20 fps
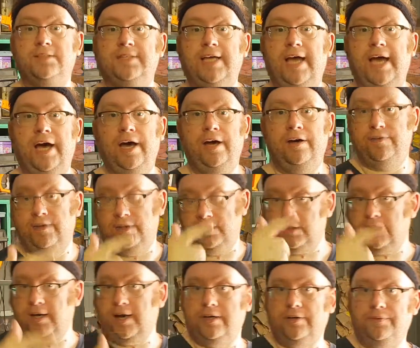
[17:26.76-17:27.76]
have a
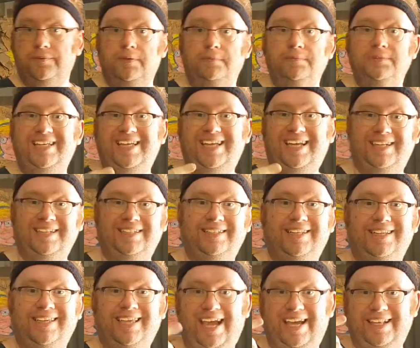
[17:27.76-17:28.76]
line on them to
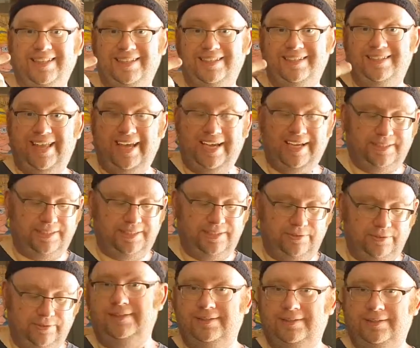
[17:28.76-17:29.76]
indicate the
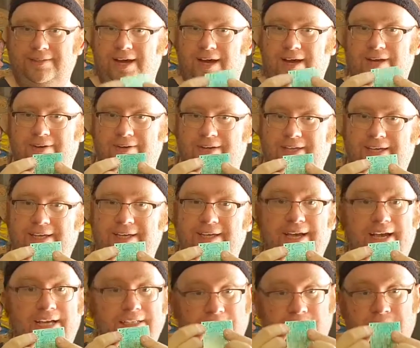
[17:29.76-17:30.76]
negative. The icon here
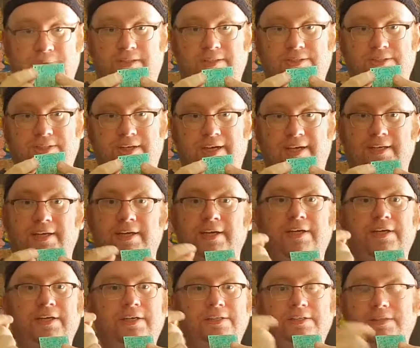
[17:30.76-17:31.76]
has a plus sign.
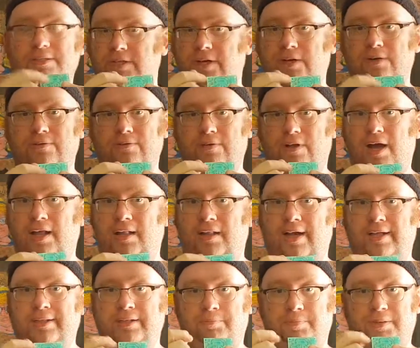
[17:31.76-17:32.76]
You don't
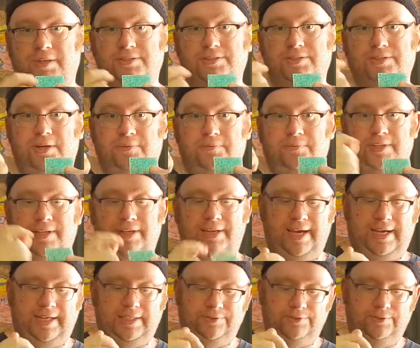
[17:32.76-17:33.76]
align the plus sign with the
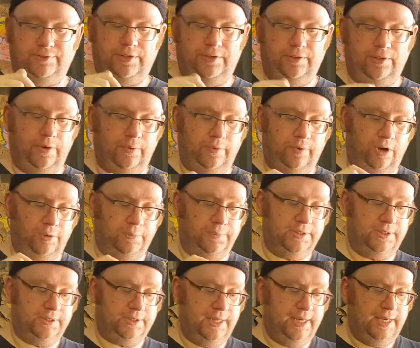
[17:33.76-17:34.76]
negative, you go
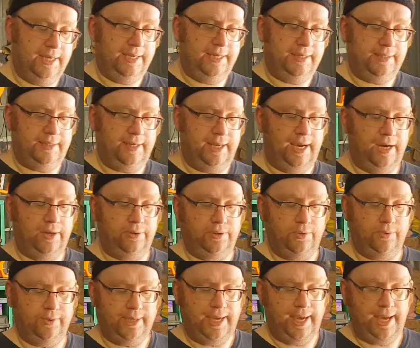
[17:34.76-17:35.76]
opposite. Now you
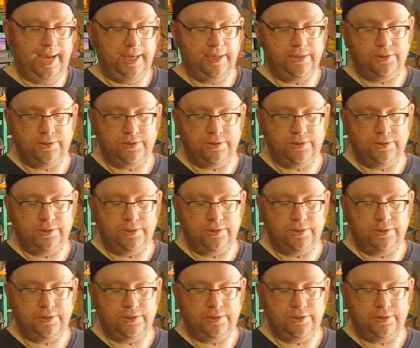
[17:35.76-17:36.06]
can